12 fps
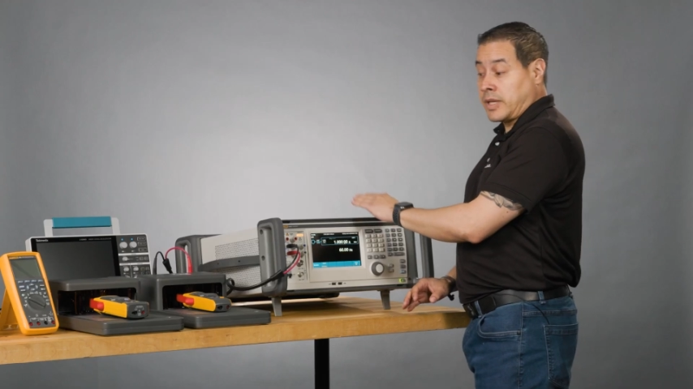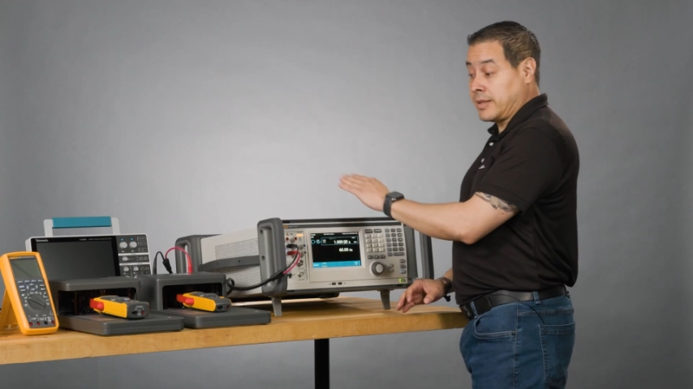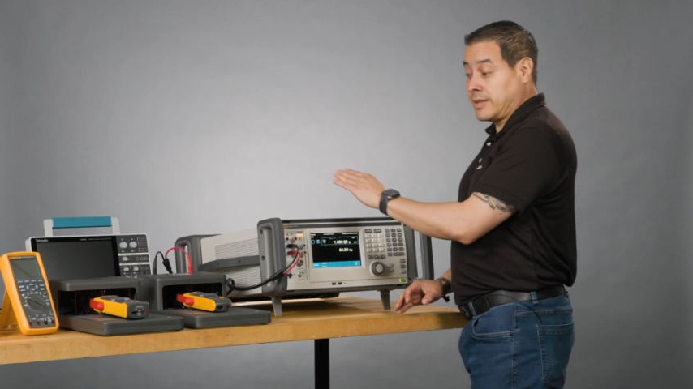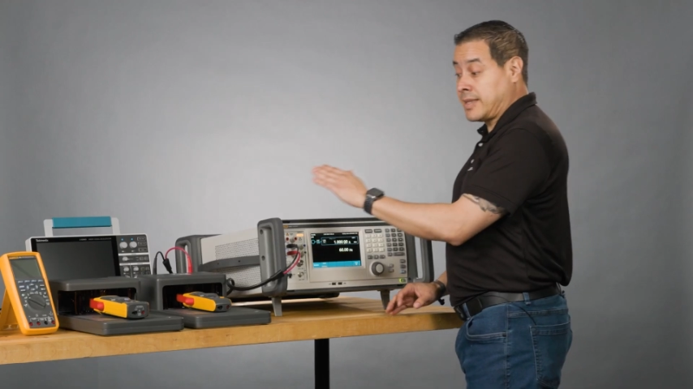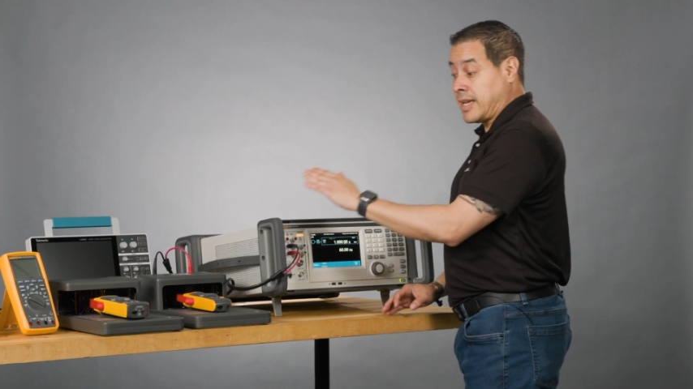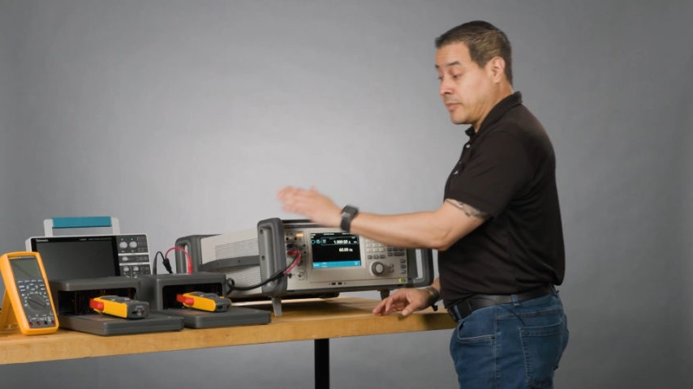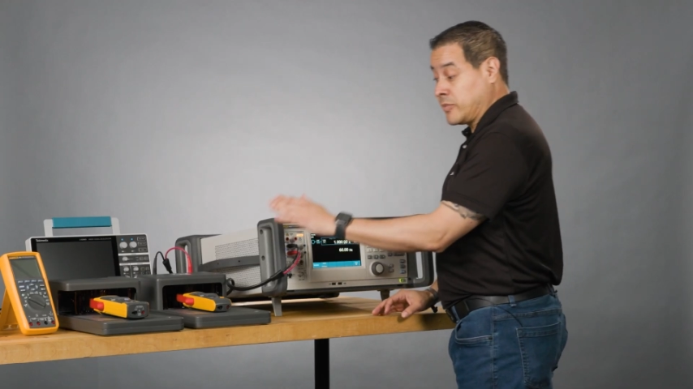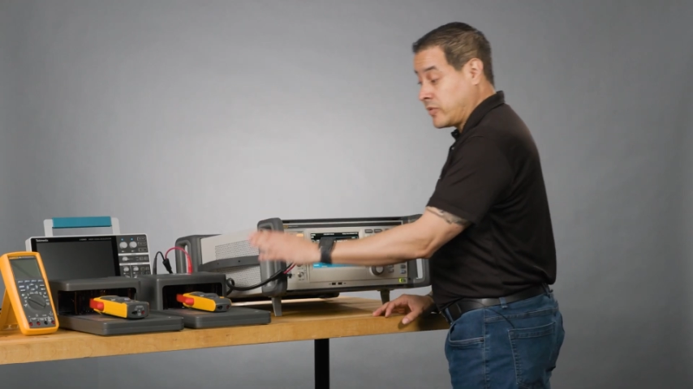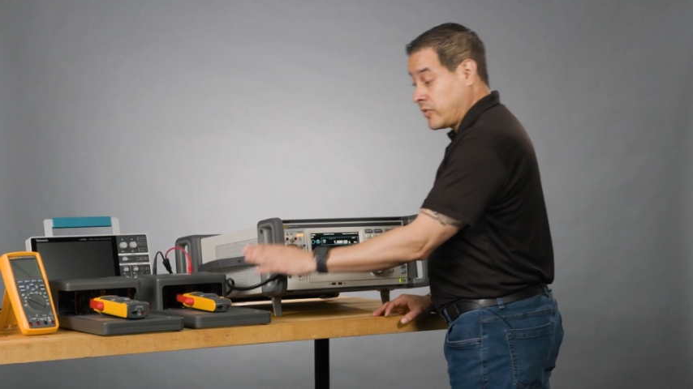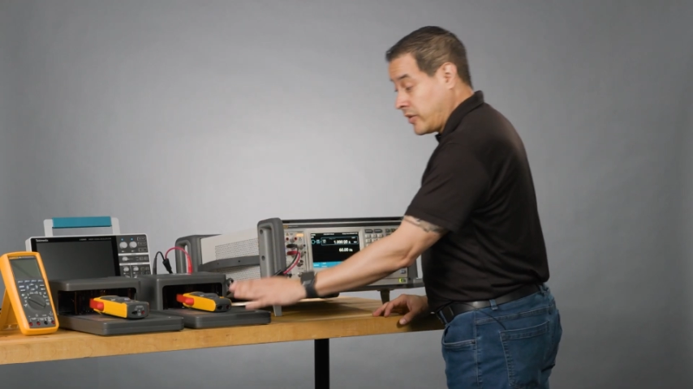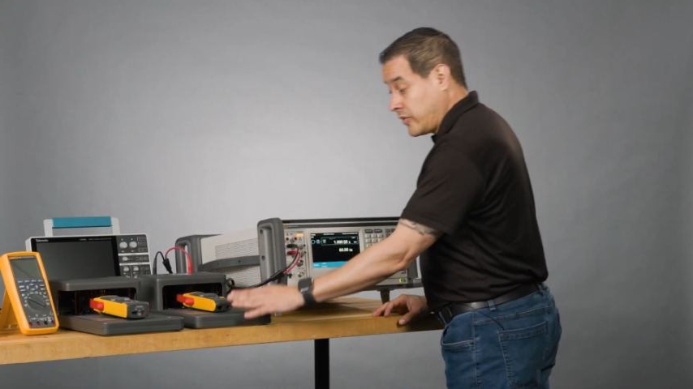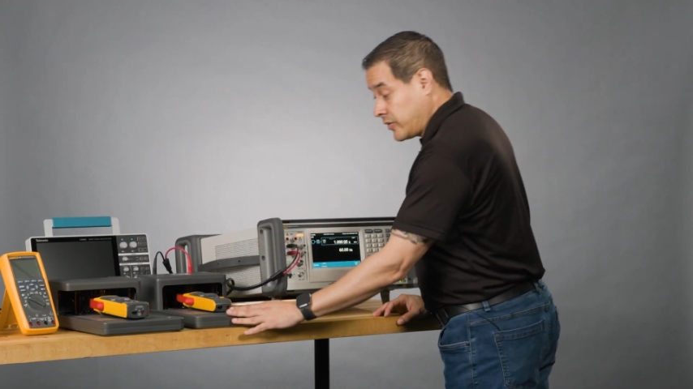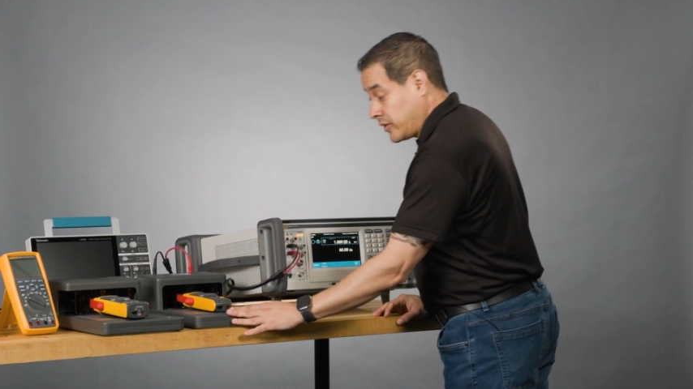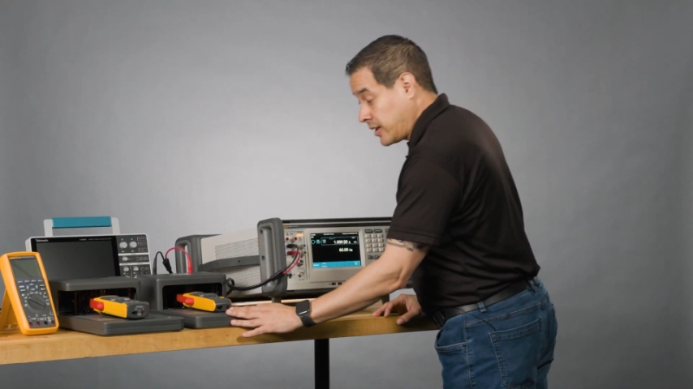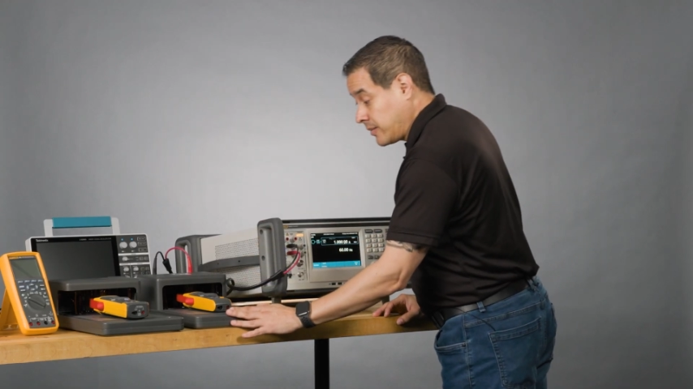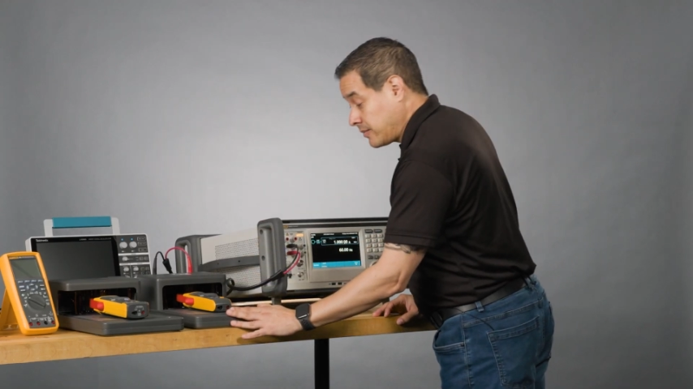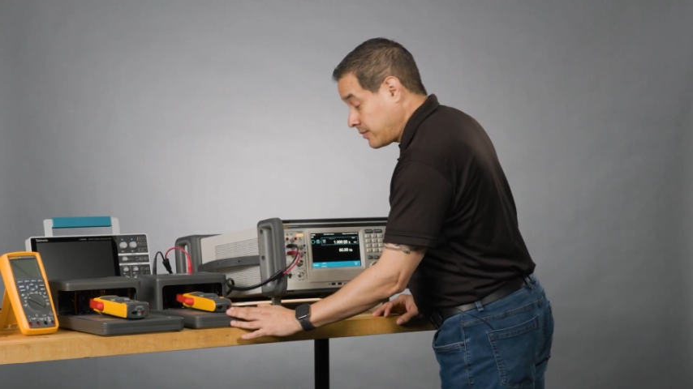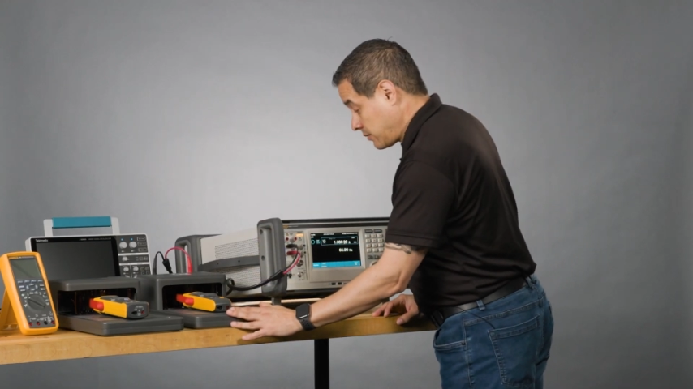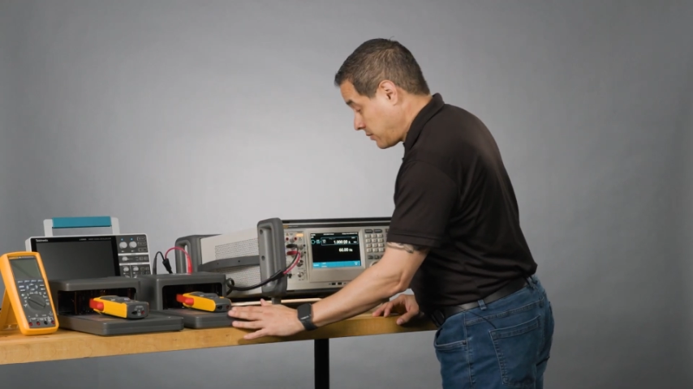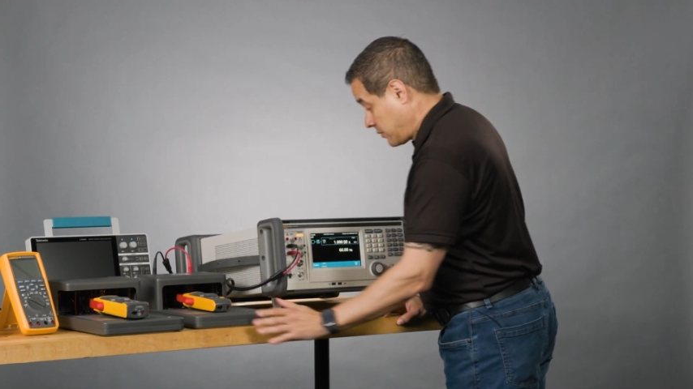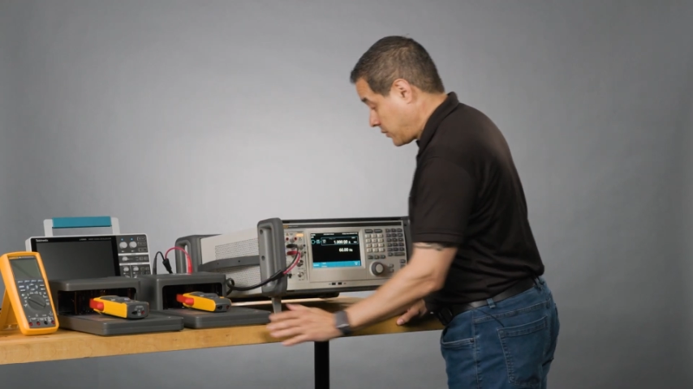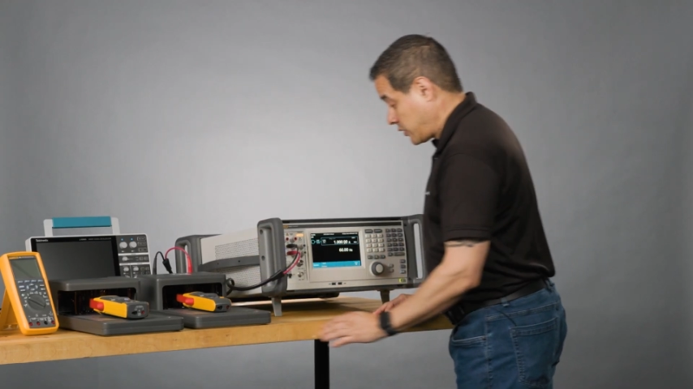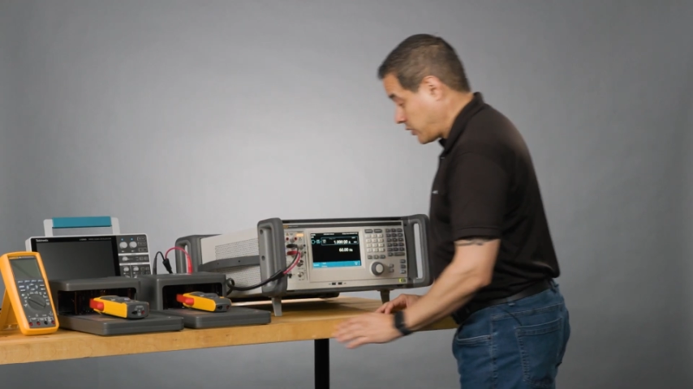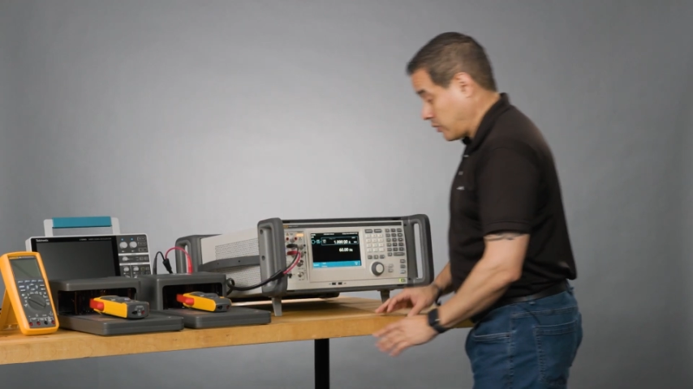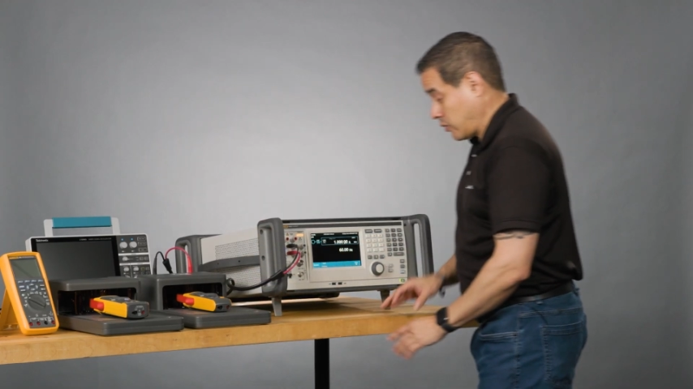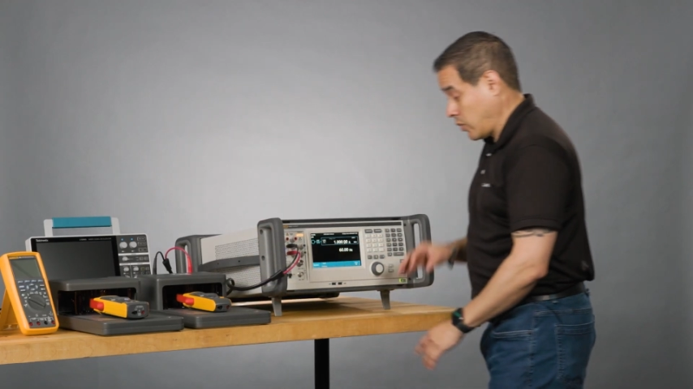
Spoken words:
get times 50. So